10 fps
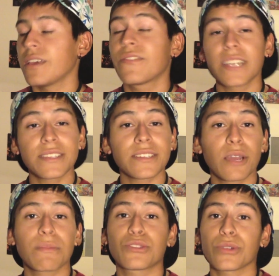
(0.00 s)
If it doesn't
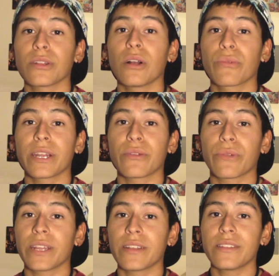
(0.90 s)
come with drill already
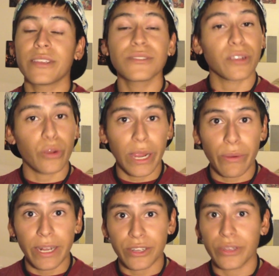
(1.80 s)
written, here's a great
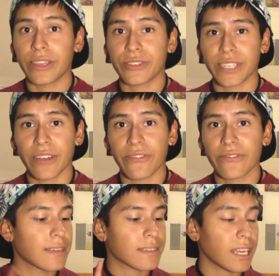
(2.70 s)
way to do that yourself.
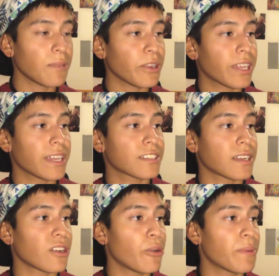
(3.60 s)
Set up your kids on
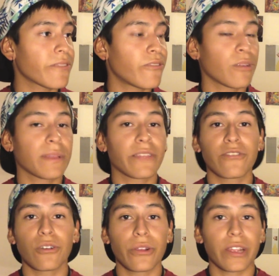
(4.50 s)
an opening form in the
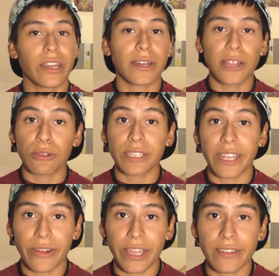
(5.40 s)
floor in a closed
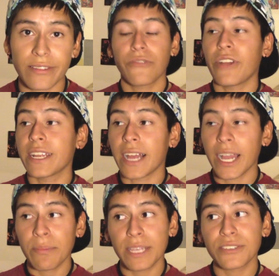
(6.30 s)
area, find a
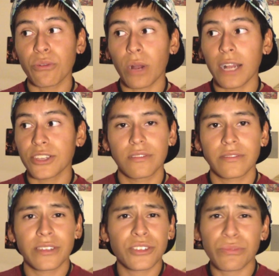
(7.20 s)
high place to watch,
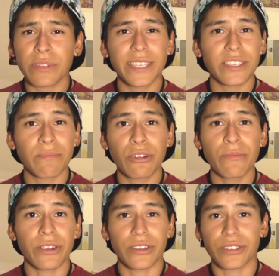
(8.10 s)
then just release a
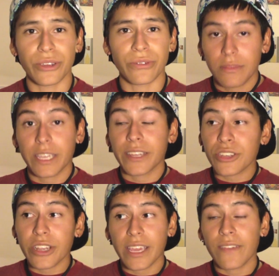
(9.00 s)
puma or two. The kids are
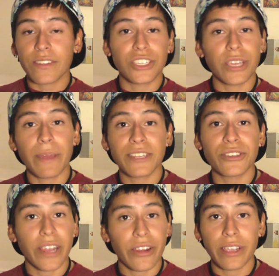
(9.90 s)
going to have a
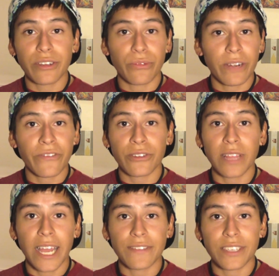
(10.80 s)
geometric area to run for their
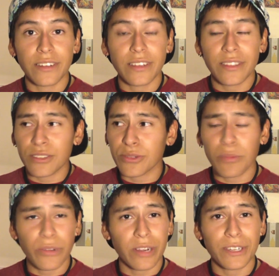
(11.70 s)
lives in, and the drill
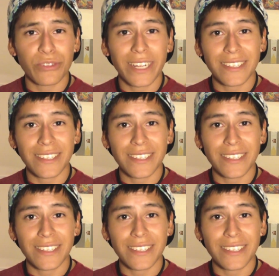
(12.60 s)
pretty much writes